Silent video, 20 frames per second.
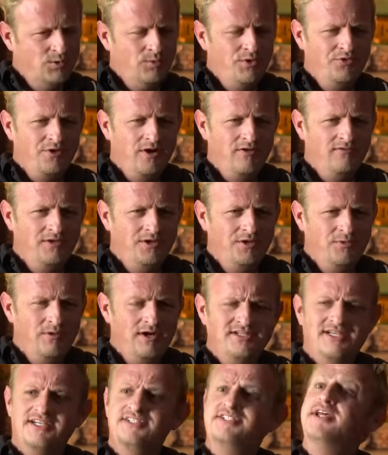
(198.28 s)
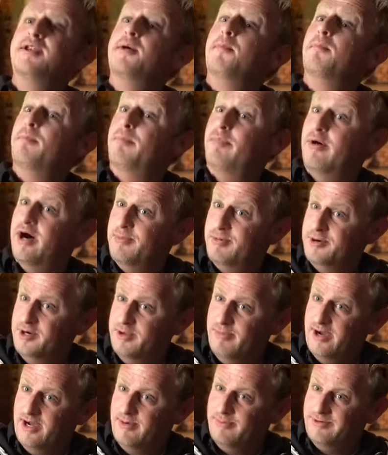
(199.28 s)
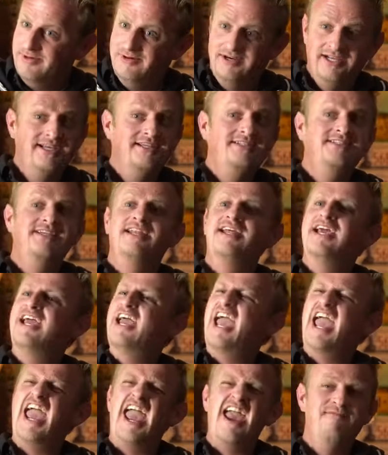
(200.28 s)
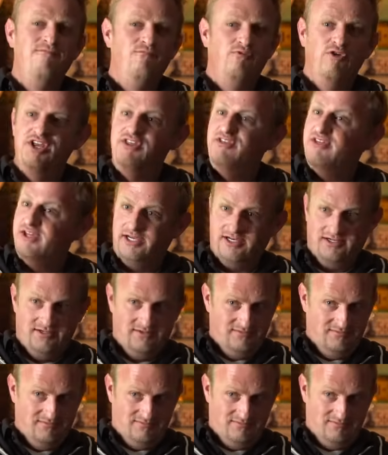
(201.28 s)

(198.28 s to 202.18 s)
We drove a little ways. I said, bumper to bumper. He said, everything.